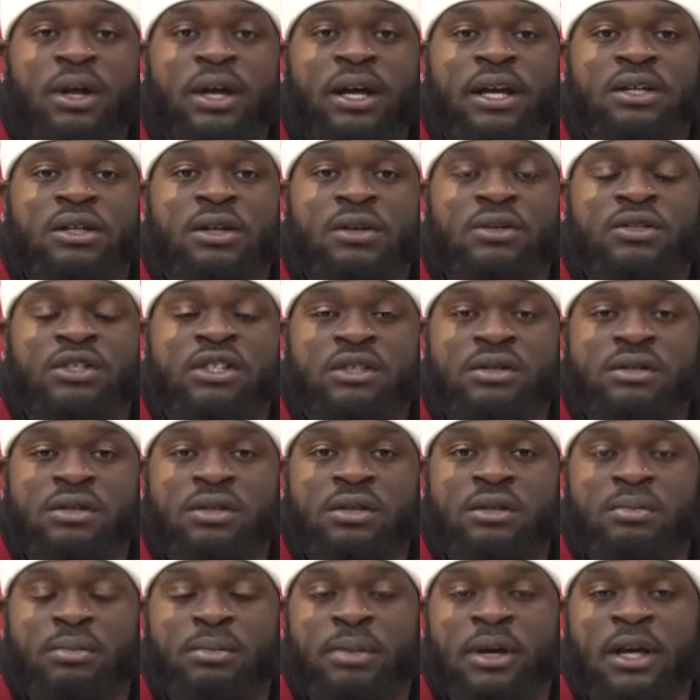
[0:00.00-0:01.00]
You know, just
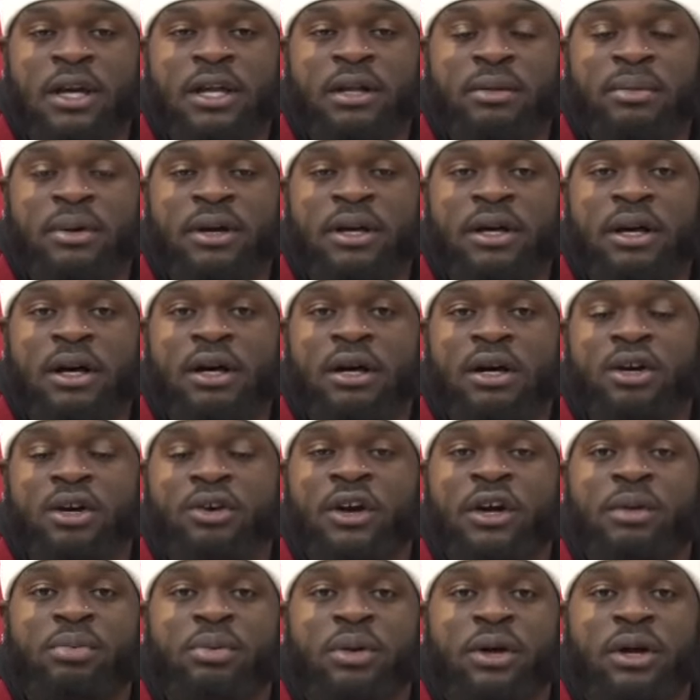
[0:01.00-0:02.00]
being a, be- a
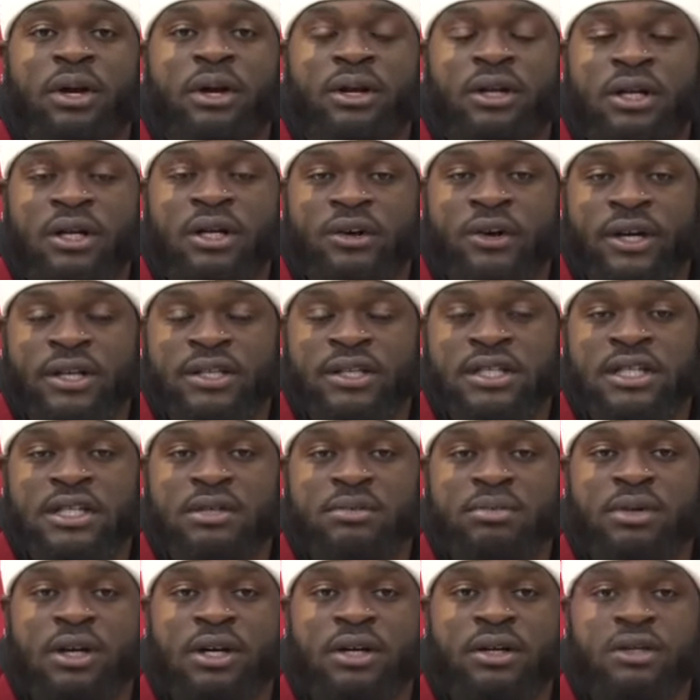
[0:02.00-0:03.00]
great player and a great team
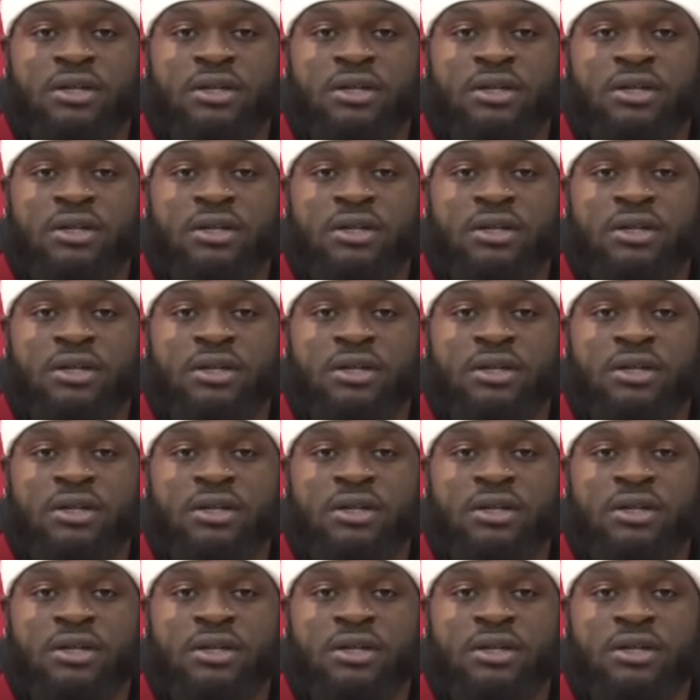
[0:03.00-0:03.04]
player.